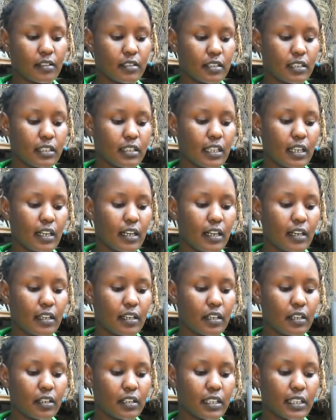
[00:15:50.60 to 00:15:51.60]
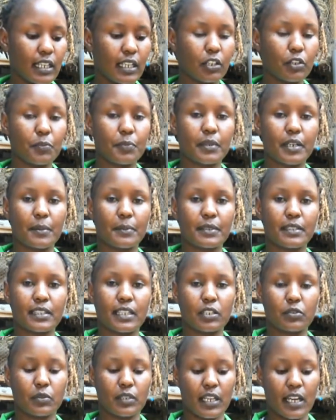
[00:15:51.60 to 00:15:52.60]
earlobe rabbits
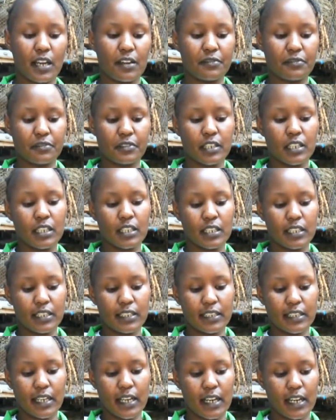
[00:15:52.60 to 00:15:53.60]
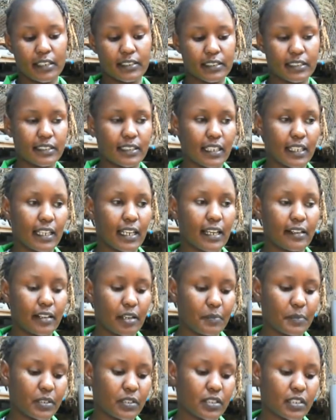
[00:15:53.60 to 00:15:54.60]
that we have here at Checkered
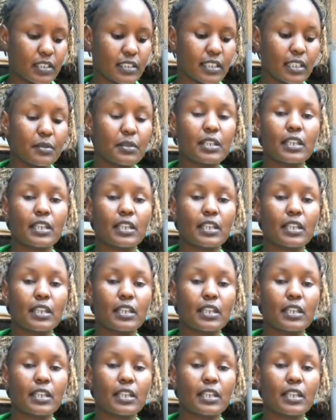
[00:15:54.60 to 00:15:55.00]
Rabbitry. They